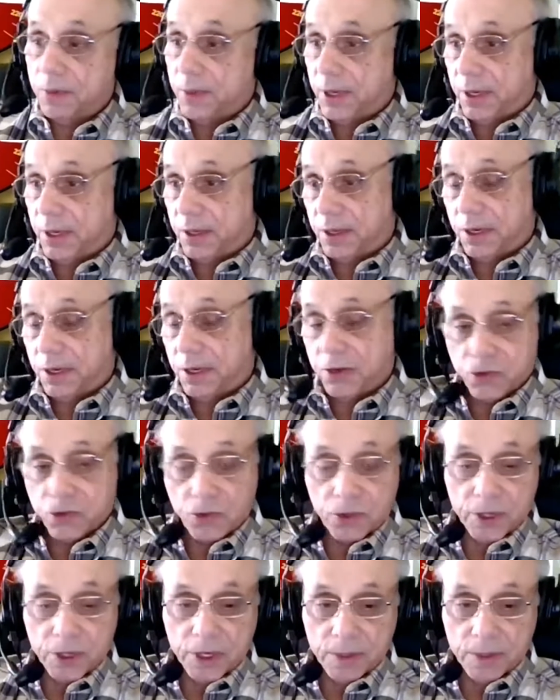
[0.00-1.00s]
My next
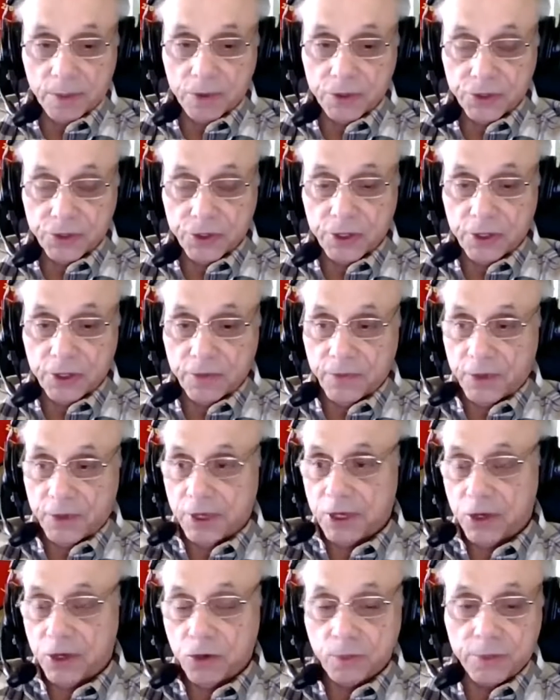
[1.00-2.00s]
door neighbor's in the
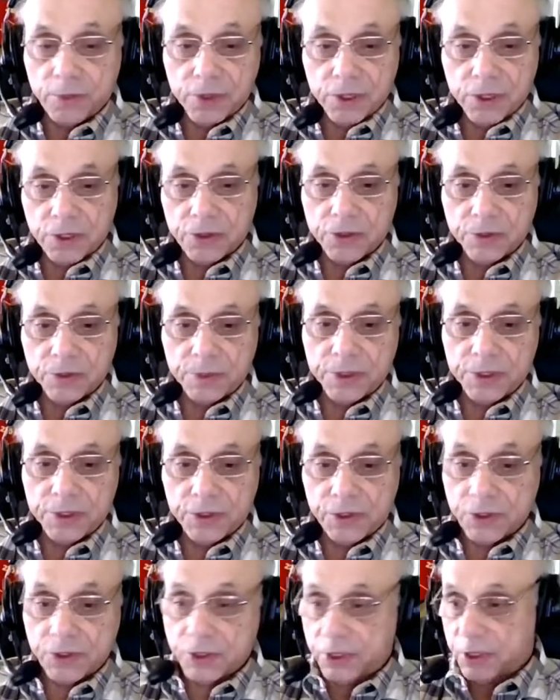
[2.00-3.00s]
video production
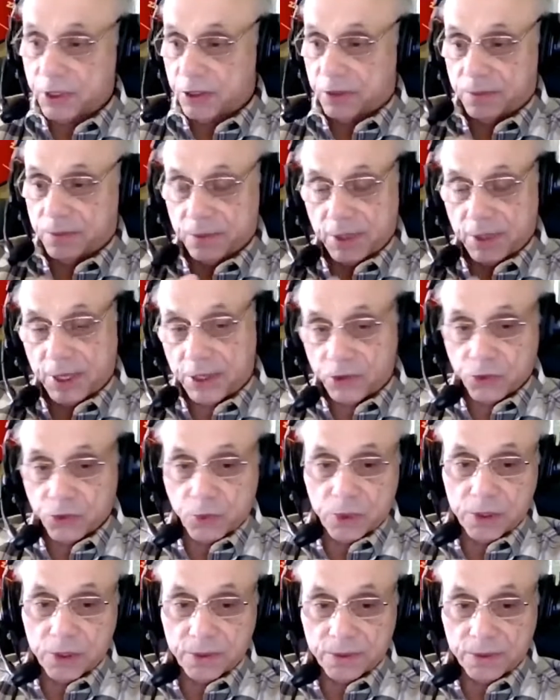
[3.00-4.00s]
business. He has
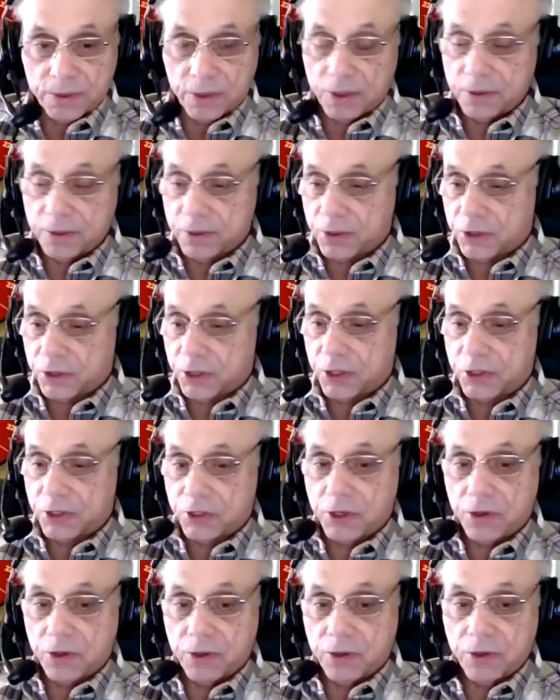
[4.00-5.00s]
one, sits
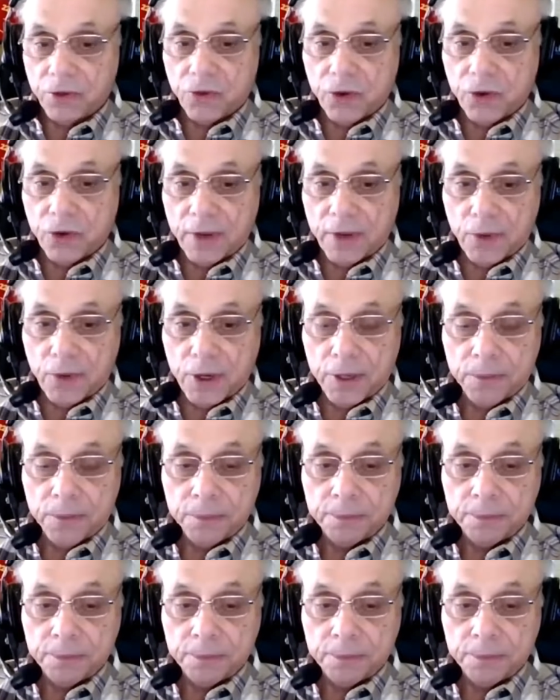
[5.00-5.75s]
here in the driveway.